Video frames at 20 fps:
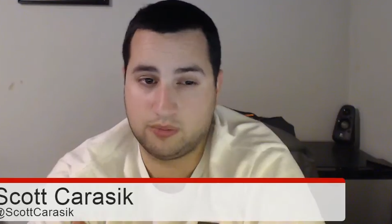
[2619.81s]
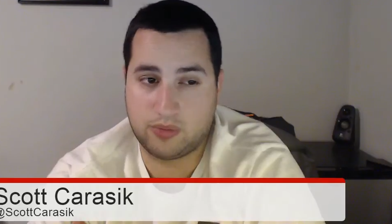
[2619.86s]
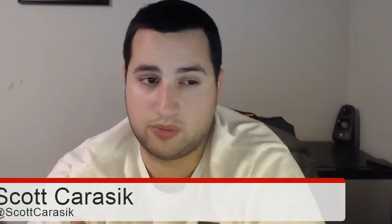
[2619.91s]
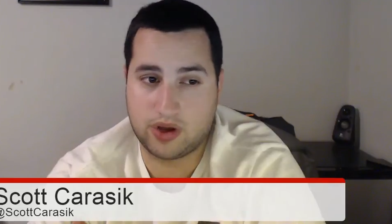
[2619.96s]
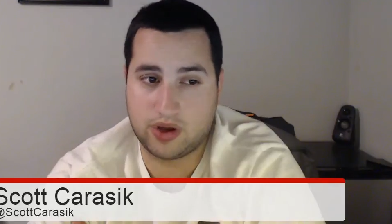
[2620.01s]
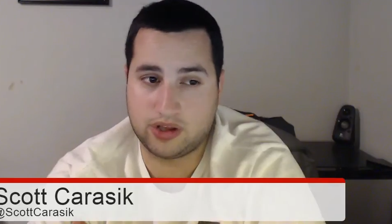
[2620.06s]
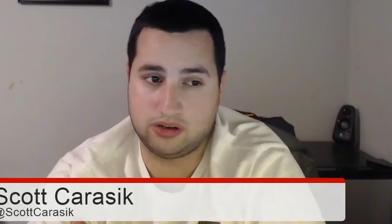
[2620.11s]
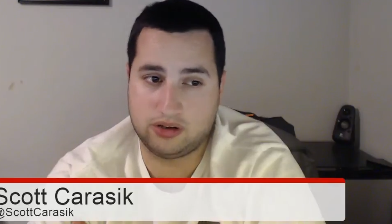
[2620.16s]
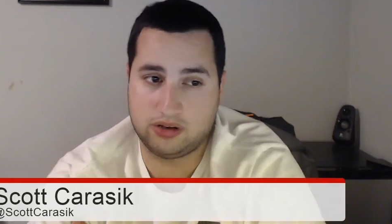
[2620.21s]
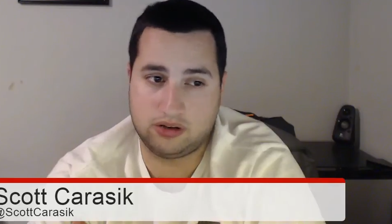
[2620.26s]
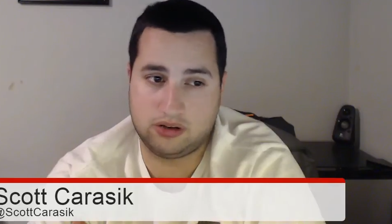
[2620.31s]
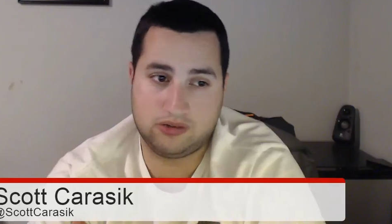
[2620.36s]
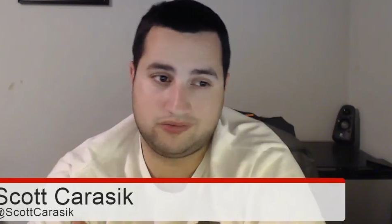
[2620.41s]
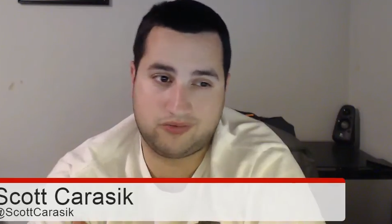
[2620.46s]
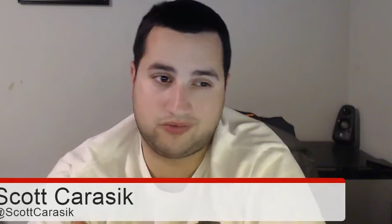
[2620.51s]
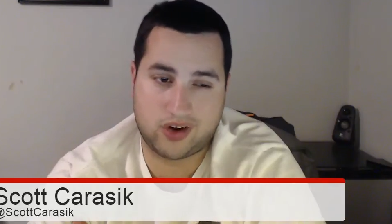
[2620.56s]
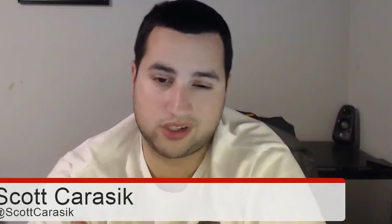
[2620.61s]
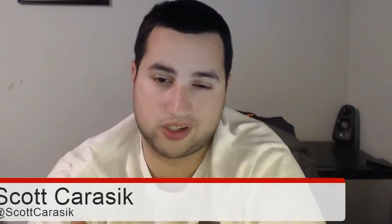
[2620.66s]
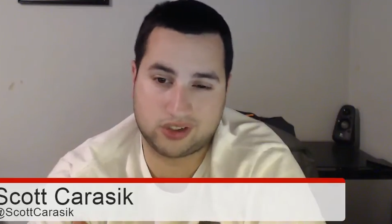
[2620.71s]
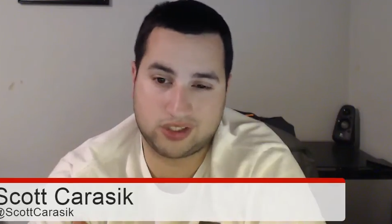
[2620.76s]
But
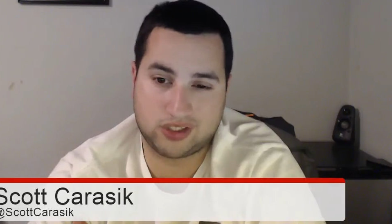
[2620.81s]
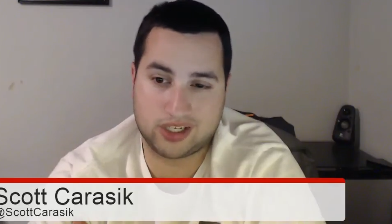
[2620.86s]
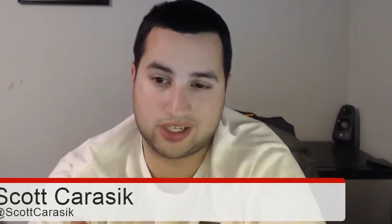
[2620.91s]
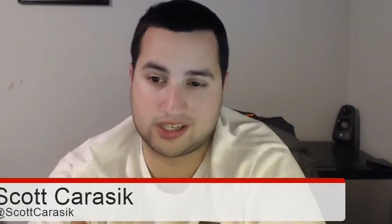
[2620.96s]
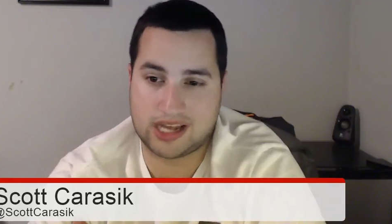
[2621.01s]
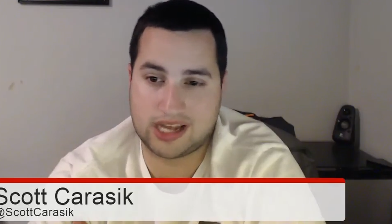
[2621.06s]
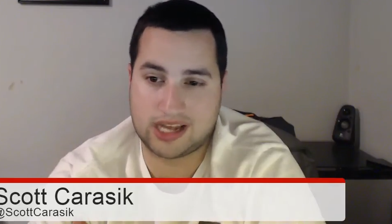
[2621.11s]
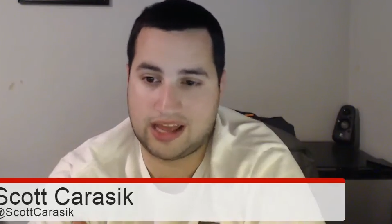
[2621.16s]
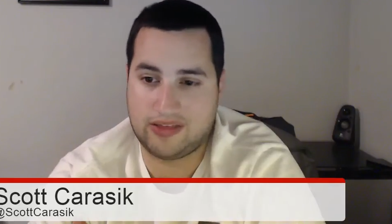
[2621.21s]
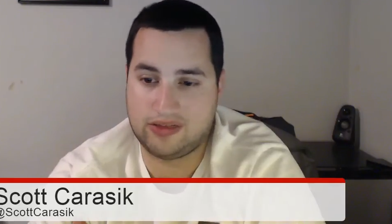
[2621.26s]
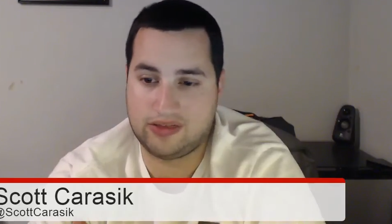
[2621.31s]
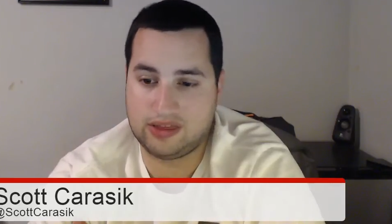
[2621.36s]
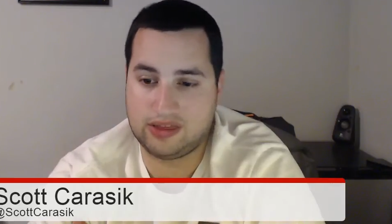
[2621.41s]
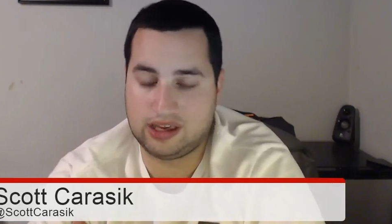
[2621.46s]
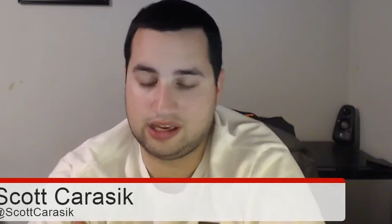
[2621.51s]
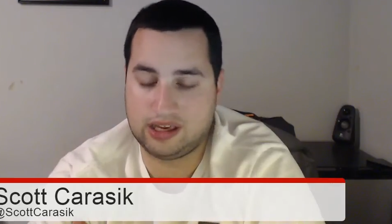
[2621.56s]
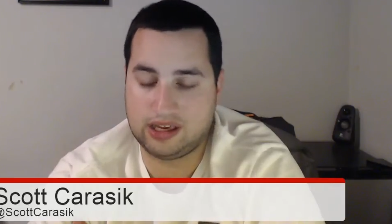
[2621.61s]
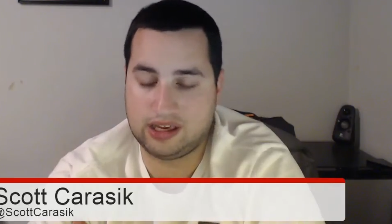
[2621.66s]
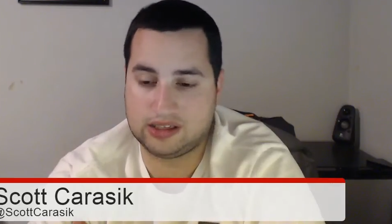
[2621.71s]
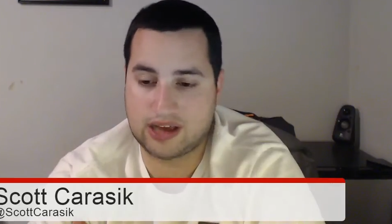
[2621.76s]
Funchess in
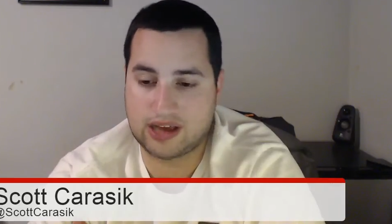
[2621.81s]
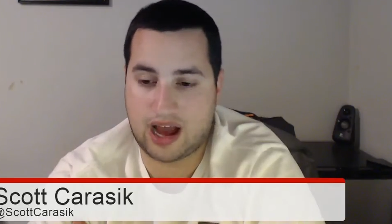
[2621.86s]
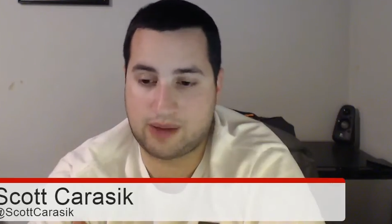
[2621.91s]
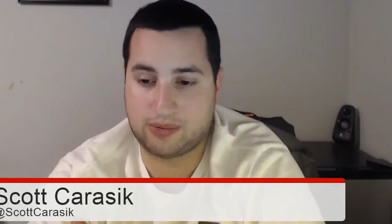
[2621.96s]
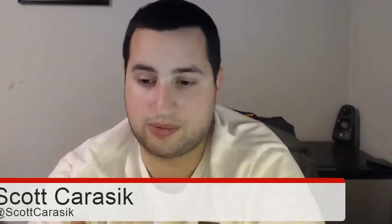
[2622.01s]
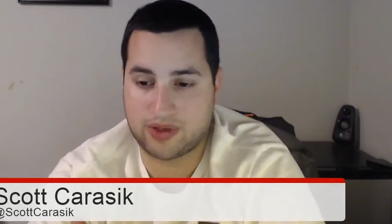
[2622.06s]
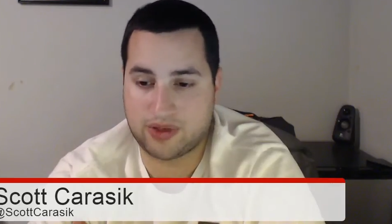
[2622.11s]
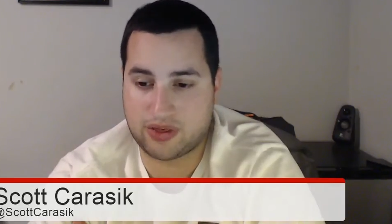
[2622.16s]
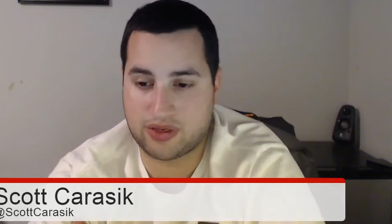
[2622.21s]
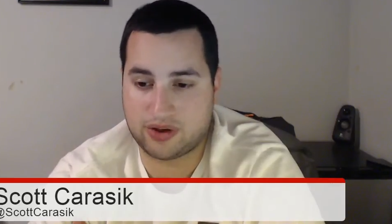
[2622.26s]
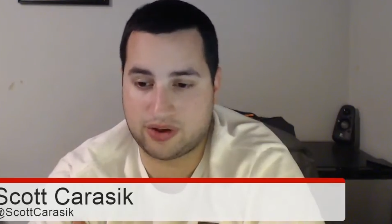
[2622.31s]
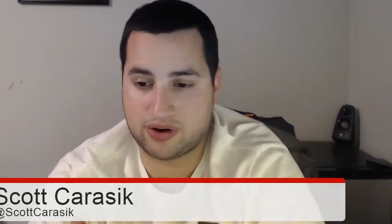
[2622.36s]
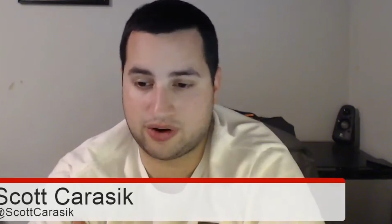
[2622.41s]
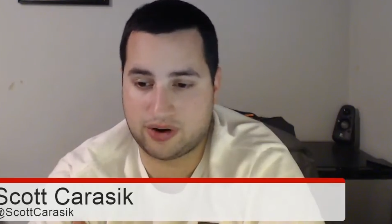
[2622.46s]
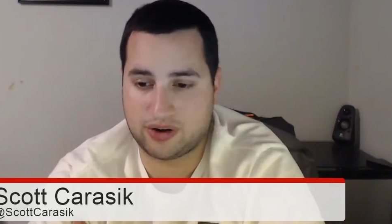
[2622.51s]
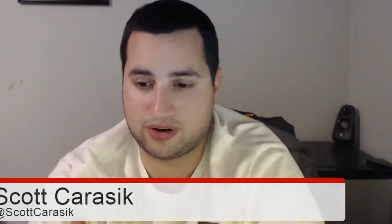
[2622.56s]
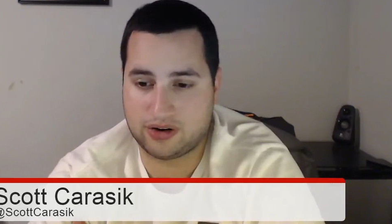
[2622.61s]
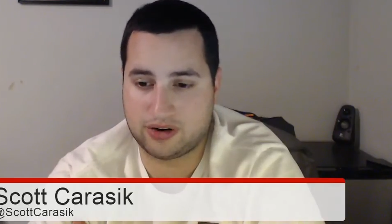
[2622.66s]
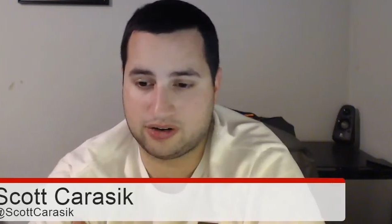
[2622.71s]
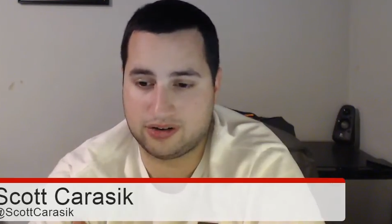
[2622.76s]
the top of the
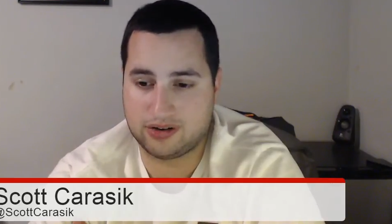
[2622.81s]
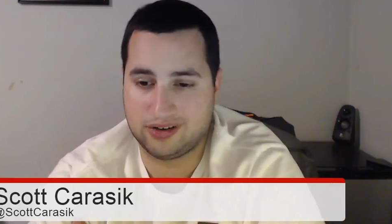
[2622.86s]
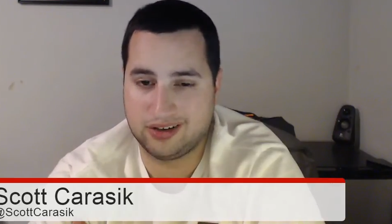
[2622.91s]
third,